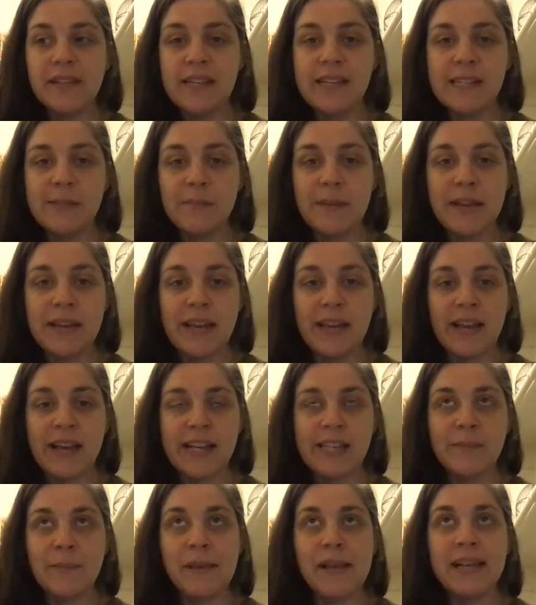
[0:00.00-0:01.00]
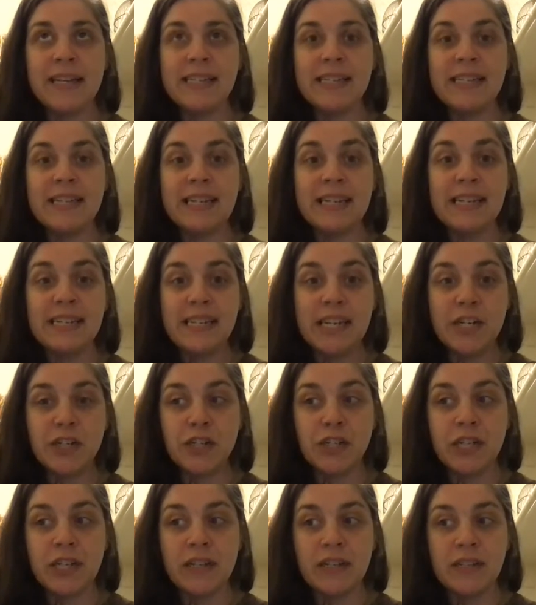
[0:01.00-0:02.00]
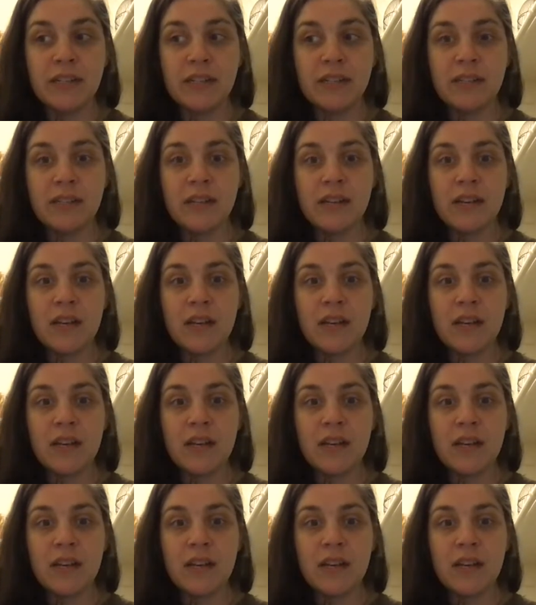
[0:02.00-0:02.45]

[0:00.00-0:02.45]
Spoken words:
speaking, is because the conditions,